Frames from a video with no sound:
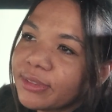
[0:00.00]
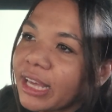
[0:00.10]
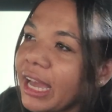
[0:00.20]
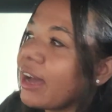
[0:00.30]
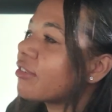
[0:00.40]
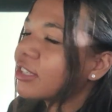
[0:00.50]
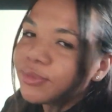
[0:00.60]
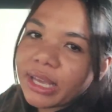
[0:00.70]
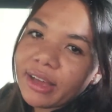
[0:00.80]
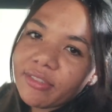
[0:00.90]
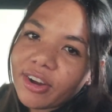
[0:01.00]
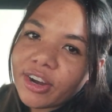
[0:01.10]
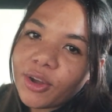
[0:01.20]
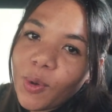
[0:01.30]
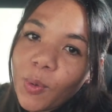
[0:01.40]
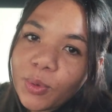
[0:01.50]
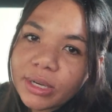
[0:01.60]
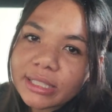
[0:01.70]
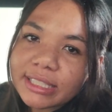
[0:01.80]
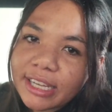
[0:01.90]
what they have, because we have our
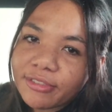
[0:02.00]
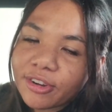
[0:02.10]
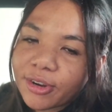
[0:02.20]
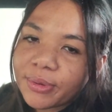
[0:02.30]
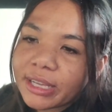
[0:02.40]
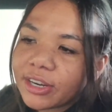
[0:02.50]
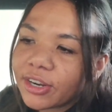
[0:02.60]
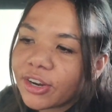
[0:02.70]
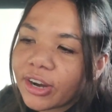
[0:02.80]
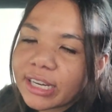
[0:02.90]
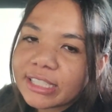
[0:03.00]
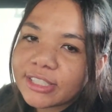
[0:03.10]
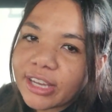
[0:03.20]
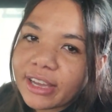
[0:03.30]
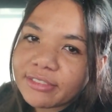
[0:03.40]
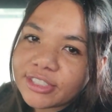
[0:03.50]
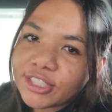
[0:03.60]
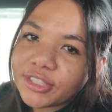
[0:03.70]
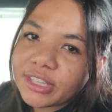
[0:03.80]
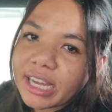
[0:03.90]
own stuff growing in our garden, so I have to
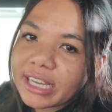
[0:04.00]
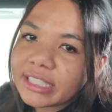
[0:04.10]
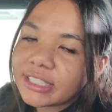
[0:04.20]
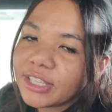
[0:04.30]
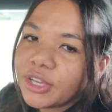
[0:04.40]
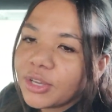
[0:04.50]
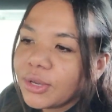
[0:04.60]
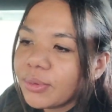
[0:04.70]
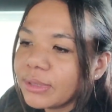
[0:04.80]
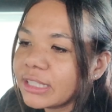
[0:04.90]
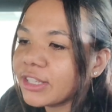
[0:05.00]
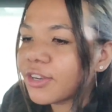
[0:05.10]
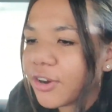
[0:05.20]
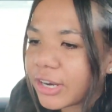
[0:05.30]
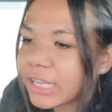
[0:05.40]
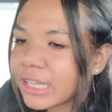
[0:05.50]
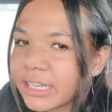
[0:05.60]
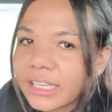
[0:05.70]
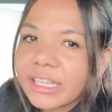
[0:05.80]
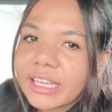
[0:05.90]
show you guys what's in the
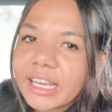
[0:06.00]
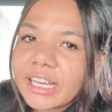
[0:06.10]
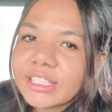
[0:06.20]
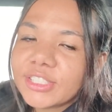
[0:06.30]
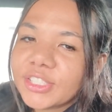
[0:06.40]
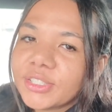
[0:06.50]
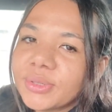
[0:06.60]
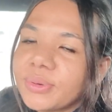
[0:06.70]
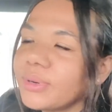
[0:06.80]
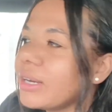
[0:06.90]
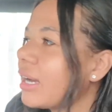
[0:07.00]
garden too.